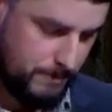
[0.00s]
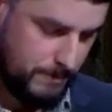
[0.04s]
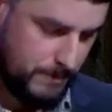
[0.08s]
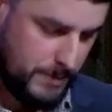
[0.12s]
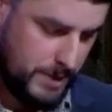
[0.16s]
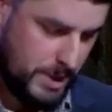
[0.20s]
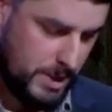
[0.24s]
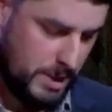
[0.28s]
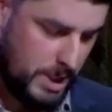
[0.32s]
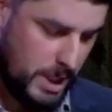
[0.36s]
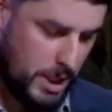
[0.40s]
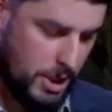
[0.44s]

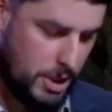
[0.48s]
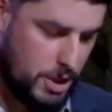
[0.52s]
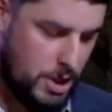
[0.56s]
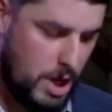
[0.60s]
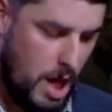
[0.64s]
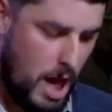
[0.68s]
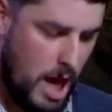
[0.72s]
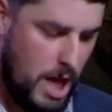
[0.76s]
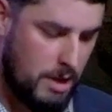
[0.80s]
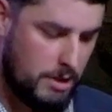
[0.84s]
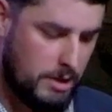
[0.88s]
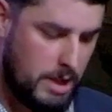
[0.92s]
This is like a
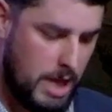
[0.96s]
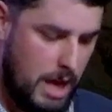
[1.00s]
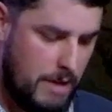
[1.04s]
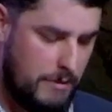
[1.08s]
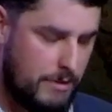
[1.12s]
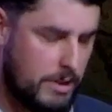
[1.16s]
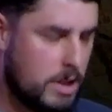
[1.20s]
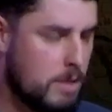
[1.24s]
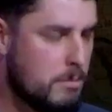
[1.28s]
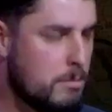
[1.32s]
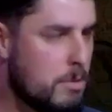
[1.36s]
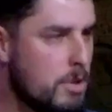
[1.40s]
child
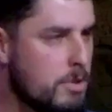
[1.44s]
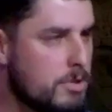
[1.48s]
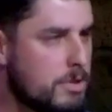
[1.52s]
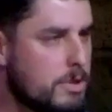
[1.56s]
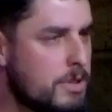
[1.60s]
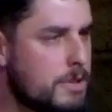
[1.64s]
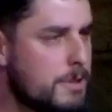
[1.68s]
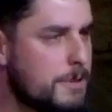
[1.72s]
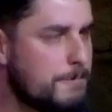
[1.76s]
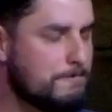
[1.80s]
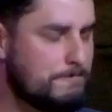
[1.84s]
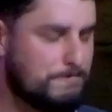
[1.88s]
having the
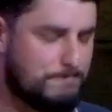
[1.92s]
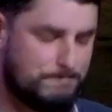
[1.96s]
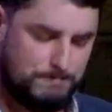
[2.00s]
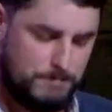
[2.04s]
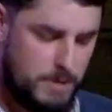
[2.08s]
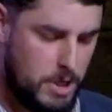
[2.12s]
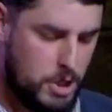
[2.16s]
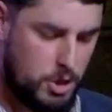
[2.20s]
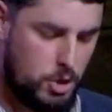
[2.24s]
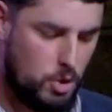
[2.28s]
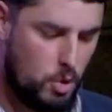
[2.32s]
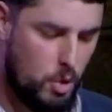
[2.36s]
most
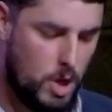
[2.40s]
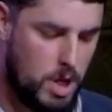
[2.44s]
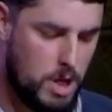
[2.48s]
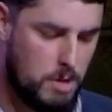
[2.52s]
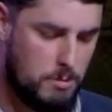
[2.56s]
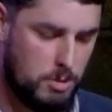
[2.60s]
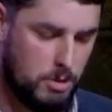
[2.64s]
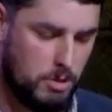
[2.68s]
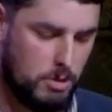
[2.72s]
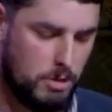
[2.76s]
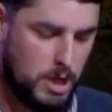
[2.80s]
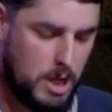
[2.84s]

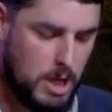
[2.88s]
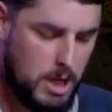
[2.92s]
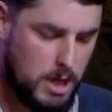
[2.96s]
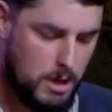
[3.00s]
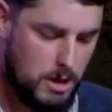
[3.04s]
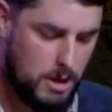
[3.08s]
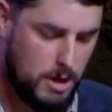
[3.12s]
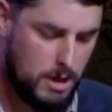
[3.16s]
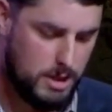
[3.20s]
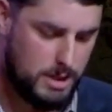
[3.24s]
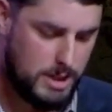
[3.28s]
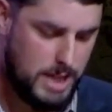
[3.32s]
enjoyable
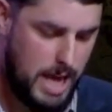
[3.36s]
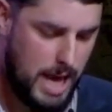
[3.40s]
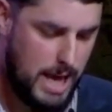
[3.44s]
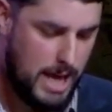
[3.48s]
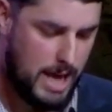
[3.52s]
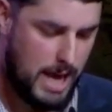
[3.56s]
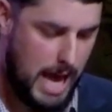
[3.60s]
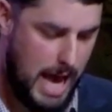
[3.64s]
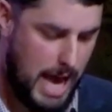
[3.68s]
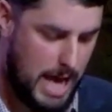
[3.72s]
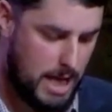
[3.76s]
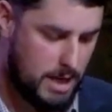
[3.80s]
day
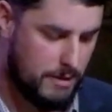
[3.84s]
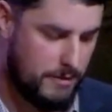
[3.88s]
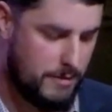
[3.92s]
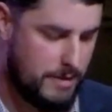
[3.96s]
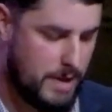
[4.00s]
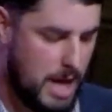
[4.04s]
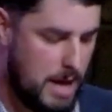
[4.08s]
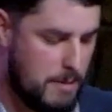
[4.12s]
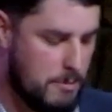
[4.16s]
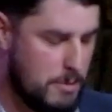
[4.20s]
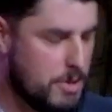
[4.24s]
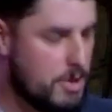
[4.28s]
ahead of
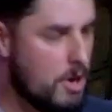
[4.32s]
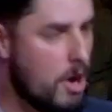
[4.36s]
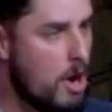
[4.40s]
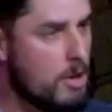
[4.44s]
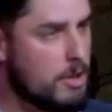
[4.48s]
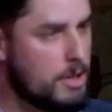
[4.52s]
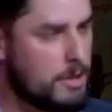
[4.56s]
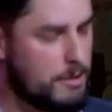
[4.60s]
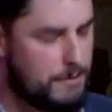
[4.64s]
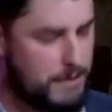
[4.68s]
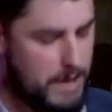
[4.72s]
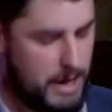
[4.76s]
them with all
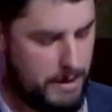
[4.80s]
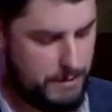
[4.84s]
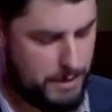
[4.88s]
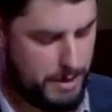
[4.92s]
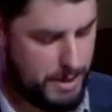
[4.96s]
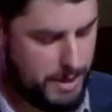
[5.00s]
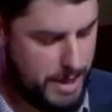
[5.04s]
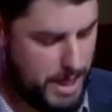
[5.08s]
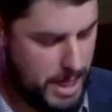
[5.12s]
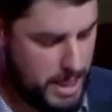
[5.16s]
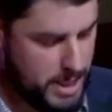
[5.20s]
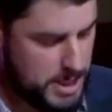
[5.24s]
their
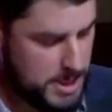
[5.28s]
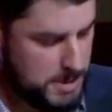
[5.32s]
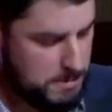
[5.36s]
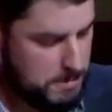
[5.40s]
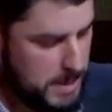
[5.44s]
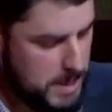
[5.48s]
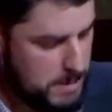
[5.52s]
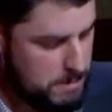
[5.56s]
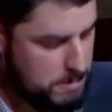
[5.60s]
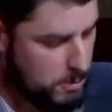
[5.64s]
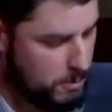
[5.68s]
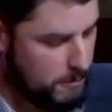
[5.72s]
favorite things,
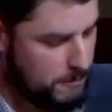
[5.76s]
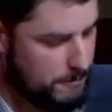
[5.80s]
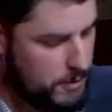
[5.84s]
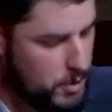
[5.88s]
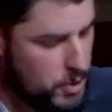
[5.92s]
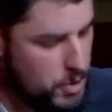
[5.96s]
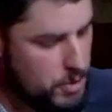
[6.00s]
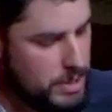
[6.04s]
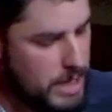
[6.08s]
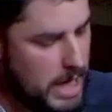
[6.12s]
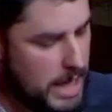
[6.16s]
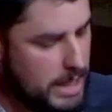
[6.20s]
people,
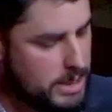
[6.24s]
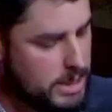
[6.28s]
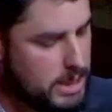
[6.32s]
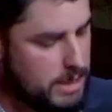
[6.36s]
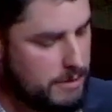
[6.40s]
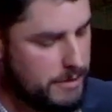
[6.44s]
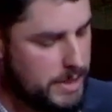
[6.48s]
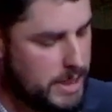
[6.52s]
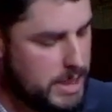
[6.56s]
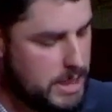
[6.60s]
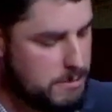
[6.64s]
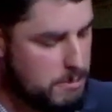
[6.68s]
food, and
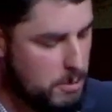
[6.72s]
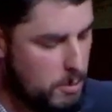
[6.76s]
activities.